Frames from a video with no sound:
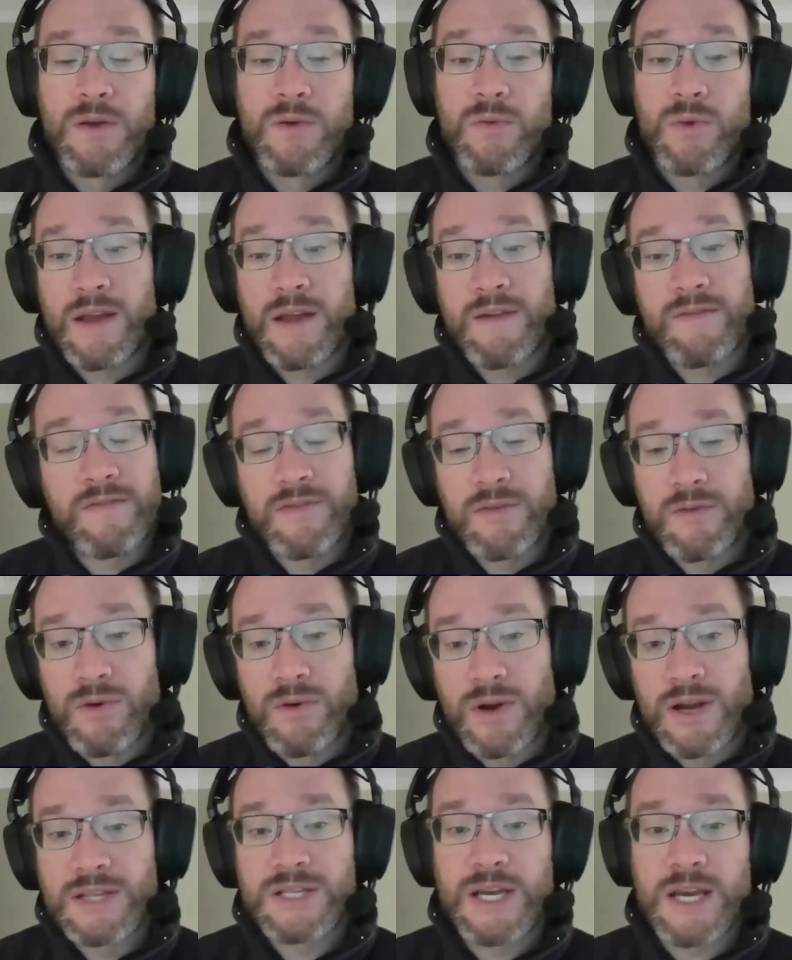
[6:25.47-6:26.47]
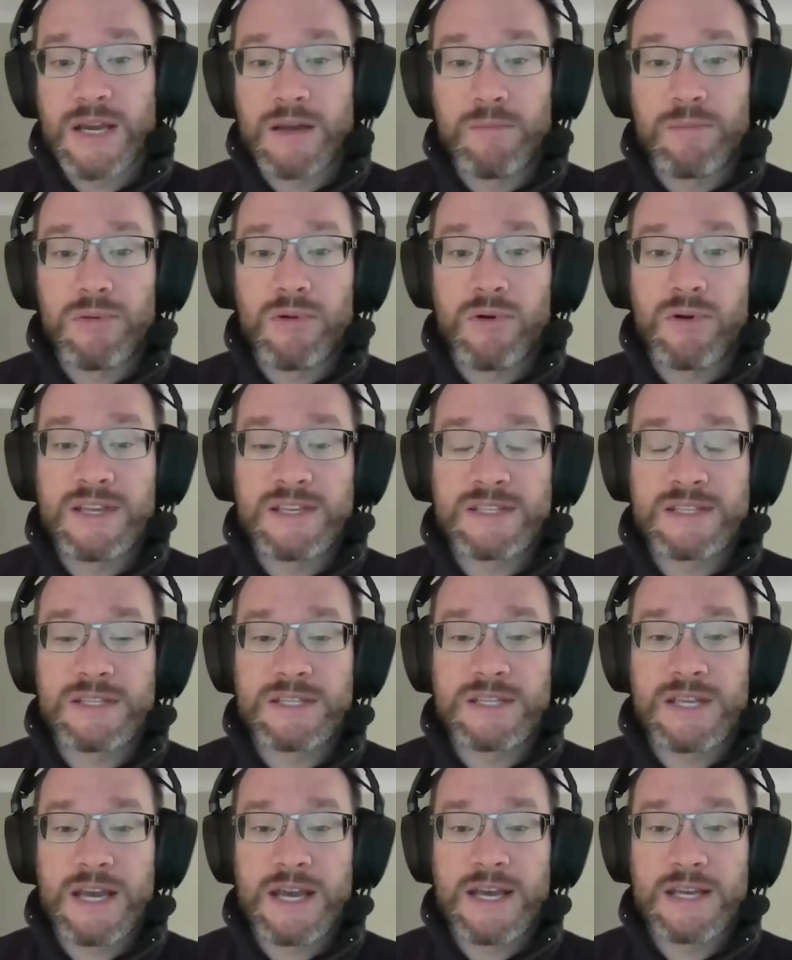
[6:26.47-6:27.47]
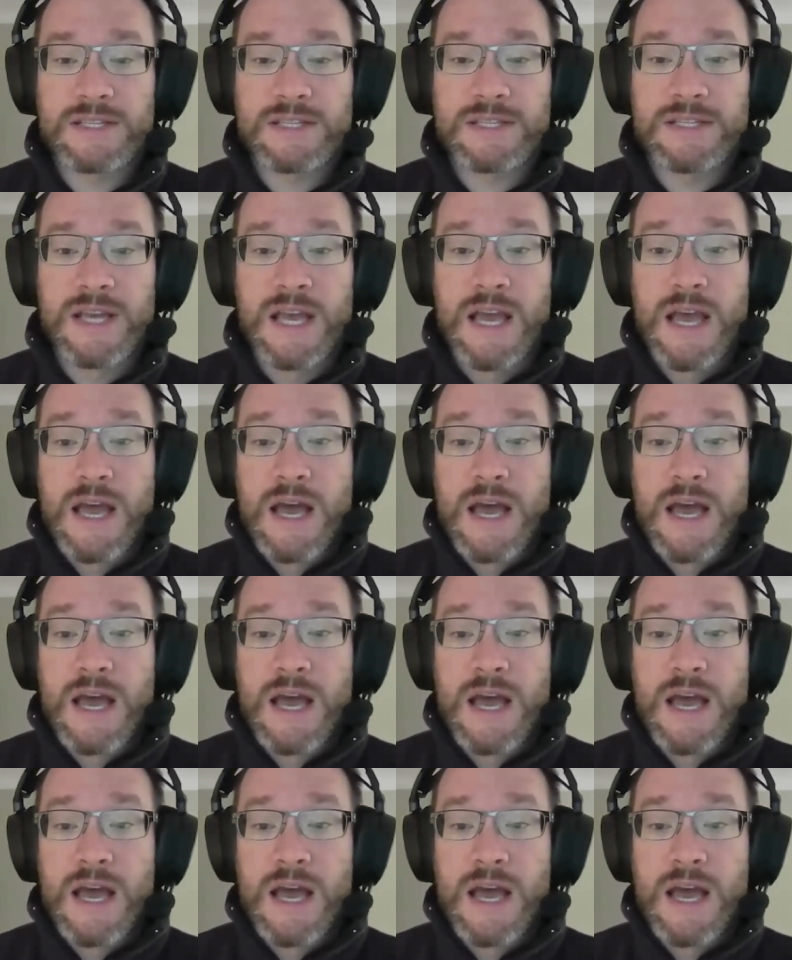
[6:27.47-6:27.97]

We have a few Grantek employees as guests,